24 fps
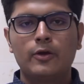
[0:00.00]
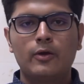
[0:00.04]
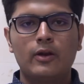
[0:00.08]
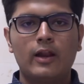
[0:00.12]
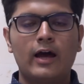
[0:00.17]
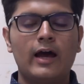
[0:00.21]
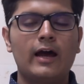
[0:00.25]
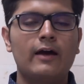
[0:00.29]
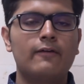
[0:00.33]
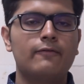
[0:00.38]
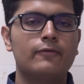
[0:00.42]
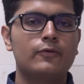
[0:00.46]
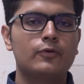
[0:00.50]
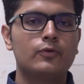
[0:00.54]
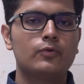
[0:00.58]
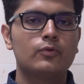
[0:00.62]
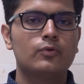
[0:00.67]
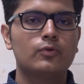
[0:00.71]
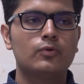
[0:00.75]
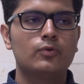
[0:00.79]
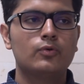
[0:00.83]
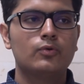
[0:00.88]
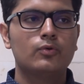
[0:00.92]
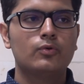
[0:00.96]
You'll have
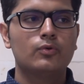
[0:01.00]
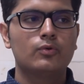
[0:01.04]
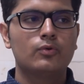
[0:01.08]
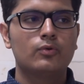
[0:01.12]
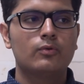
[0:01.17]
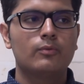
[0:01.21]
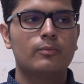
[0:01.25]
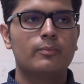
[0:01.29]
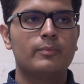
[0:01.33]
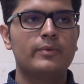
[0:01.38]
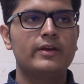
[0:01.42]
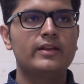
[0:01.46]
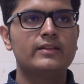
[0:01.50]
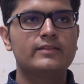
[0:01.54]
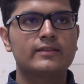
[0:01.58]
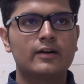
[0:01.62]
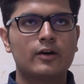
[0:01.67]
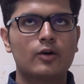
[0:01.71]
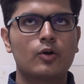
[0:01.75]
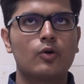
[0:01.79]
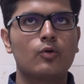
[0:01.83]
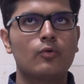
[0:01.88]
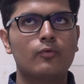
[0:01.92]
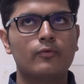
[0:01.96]
to be
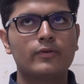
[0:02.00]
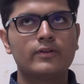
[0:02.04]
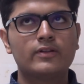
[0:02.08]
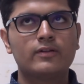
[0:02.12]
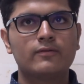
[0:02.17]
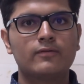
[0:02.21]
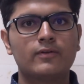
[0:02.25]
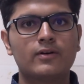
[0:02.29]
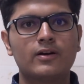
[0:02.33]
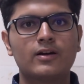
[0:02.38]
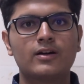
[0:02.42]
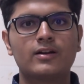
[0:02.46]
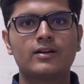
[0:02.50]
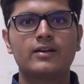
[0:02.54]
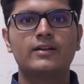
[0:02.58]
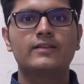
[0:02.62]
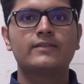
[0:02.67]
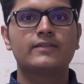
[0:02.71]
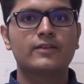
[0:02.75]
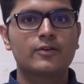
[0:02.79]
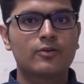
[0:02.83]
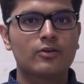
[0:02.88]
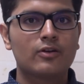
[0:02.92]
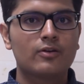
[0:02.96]
thorough with the work done
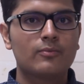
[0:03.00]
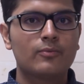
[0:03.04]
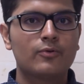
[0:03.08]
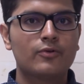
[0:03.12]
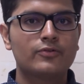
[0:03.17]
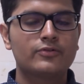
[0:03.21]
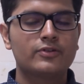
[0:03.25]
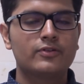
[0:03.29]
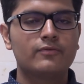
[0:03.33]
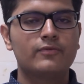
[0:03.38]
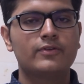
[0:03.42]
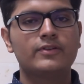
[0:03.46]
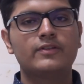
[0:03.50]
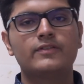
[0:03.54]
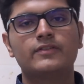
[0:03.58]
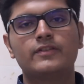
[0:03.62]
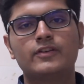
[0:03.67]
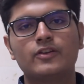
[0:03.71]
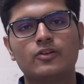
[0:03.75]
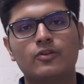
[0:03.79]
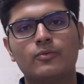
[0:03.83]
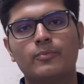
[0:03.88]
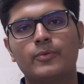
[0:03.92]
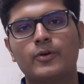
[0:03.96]
in circular motion, which is
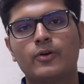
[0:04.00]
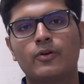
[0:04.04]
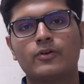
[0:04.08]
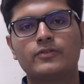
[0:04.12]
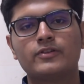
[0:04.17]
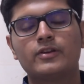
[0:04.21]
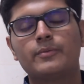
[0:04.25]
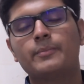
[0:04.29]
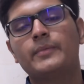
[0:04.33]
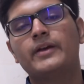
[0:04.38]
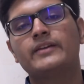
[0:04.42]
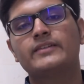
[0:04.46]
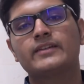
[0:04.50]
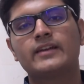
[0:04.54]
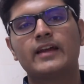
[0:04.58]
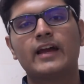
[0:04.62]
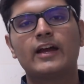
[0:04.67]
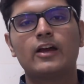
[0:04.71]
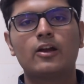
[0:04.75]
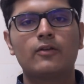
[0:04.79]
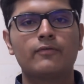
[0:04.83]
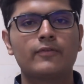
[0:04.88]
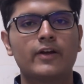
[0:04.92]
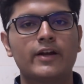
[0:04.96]
zero because it makes an
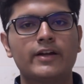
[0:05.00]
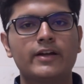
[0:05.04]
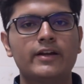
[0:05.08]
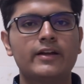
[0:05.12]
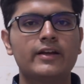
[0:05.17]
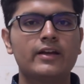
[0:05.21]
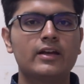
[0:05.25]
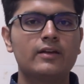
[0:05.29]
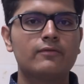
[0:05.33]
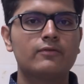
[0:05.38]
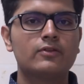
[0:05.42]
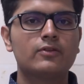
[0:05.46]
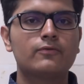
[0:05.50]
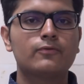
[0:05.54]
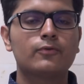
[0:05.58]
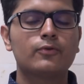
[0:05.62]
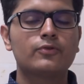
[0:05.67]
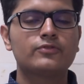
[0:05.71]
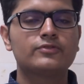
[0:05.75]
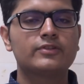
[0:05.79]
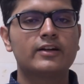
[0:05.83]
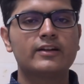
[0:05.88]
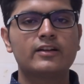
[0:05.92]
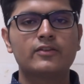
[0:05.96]
angle of 90 degrees with the
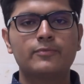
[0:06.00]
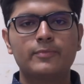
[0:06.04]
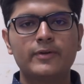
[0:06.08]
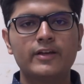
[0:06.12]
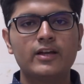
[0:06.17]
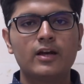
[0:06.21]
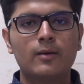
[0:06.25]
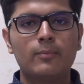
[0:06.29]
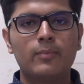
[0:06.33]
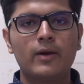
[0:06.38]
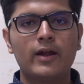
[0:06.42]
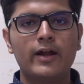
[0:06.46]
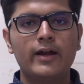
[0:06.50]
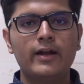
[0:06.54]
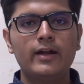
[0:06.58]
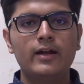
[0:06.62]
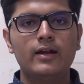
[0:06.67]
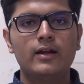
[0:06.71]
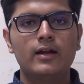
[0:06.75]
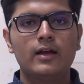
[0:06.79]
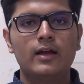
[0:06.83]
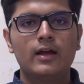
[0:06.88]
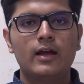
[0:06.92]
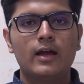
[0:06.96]
force that is being applied.
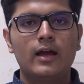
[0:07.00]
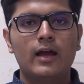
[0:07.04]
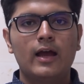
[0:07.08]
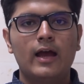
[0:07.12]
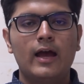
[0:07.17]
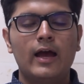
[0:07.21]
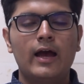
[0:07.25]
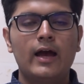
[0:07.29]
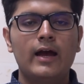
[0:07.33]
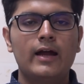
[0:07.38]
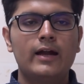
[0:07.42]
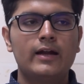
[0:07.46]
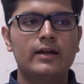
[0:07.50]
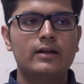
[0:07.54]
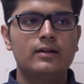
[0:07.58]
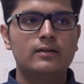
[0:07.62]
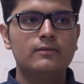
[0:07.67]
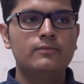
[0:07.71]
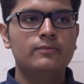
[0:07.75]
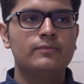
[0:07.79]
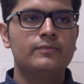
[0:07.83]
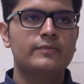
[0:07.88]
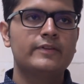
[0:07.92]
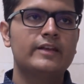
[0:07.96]
And
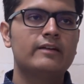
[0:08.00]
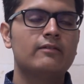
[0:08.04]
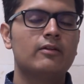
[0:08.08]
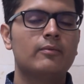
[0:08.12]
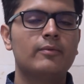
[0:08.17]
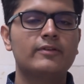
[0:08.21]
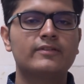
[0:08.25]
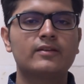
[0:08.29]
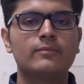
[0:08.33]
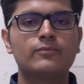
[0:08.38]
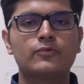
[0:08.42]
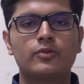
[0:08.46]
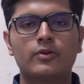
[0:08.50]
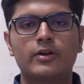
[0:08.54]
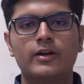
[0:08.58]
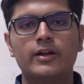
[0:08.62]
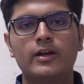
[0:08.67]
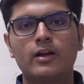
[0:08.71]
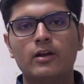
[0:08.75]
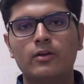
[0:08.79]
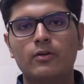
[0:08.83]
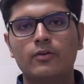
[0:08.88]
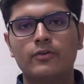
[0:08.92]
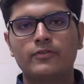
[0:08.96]
there will be some
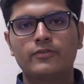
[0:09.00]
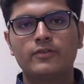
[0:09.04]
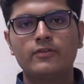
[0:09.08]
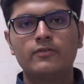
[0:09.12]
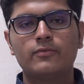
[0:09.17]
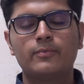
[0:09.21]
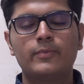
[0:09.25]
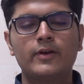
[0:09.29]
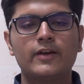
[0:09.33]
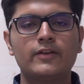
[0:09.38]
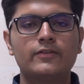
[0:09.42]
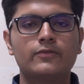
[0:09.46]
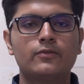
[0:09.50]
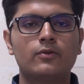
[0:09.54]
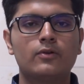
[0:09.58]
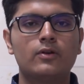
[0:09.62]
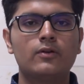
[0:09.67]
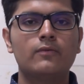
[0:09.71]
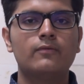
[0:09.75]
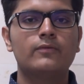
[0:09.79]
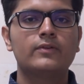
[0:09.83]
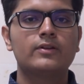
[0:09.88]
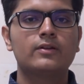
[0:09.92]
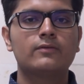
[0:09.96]
theoretical questions based
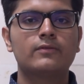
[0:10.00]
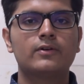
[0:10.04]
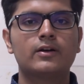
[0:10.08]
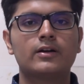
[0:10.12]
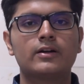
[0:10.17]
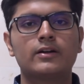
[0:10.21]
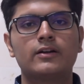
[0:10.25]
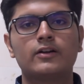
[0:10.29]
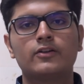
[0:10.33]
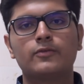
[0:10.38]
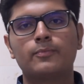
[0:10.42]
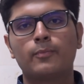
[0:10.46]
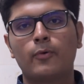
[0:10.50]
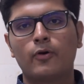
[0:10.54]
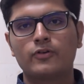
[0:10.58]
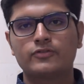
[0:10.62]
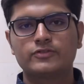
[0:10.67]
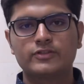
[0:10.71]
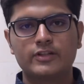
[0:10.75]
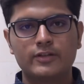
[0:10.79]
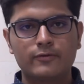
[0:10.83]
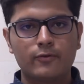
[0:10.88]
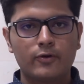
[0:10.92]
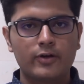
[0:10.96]
on whether work done is
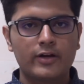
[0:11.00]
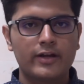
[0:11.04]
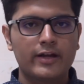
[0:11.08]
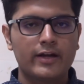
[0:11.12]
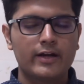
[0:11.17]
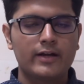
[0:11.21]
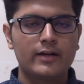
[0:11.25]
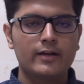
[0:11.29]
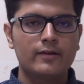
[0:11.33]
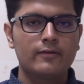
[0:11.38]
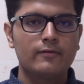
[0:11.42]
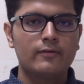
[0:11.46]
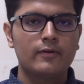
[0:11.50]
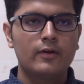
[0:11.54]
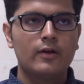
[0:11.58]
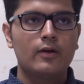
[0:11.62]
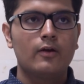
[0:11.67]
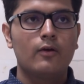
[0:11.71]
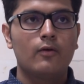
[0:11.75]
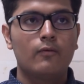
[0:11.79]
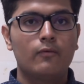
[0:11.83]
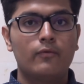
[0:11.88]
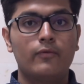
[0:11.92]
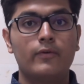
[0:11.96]
positive or negative,
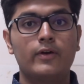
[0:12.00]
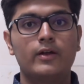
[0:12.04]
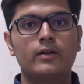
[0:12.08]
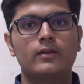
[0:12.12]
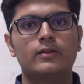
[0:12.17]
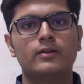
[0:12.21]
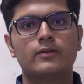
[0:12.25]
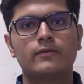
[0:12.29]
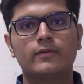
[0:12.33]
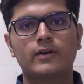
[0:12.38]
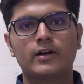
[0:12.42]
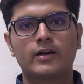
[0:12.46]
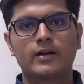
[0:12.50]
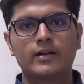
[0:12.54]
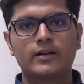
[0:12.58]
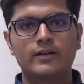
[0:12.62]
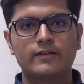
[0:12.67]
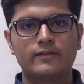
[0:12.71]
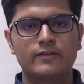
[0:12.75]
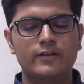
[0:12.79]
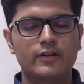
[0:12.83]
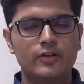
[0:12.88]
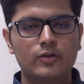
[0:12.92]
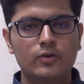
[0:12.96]
where the work done
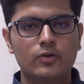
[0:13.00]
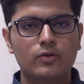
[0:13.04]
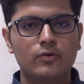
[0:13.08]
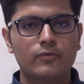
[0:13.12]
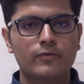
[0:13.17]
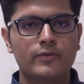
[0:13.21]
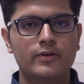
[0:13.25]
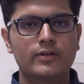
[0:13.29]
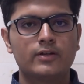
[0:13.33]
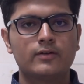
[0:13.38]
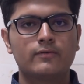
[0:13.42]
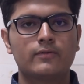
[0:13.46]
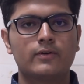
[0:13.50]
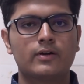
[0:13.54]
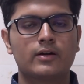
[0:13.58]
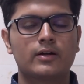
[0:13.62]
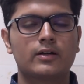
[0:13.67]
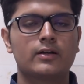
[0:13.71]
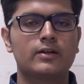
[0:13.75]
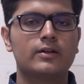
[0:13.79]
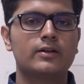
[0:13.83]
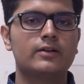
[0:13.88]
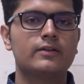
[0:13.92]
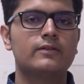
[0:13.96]
is zero, where the
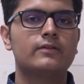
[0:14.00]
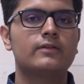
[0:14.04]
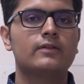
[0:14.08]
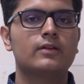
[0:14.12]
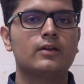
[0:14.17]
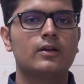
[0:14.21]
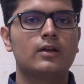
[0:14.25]
work done is